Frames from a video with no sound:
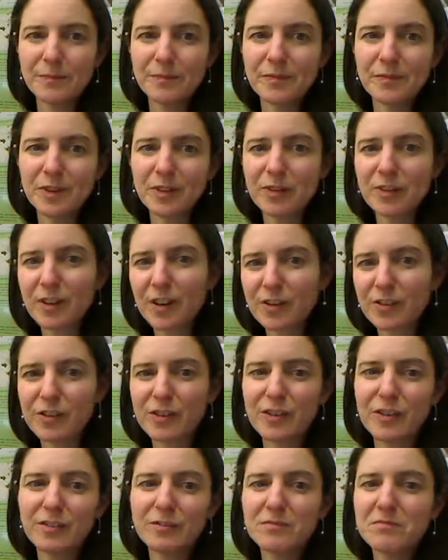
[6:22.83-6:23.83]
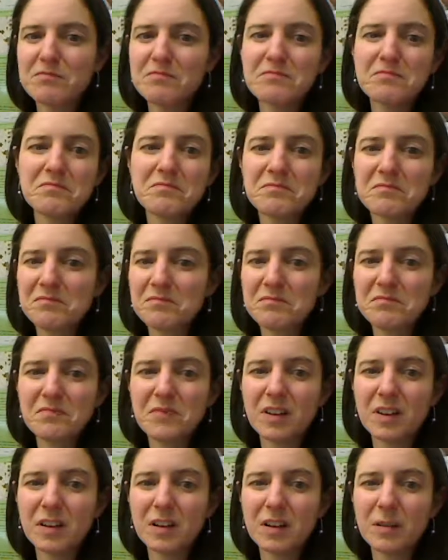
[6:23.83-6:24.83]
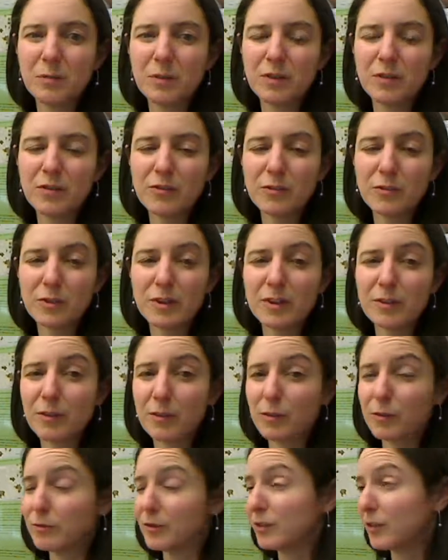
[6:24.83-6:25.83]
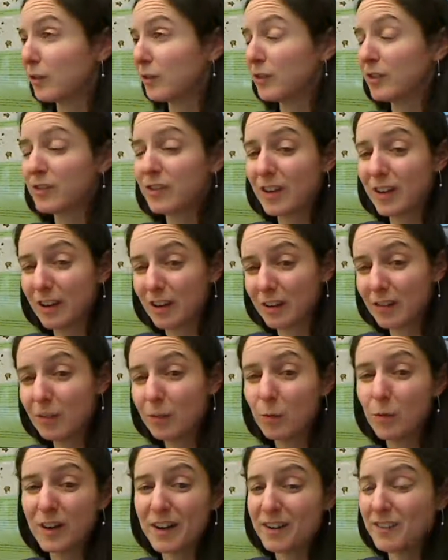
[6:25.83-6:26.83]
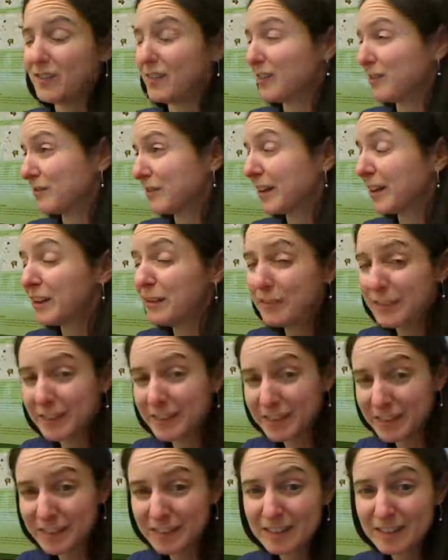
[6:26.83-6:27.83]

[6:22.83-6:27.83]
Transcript: Discussion, what story do those results tell? Why is this relevant?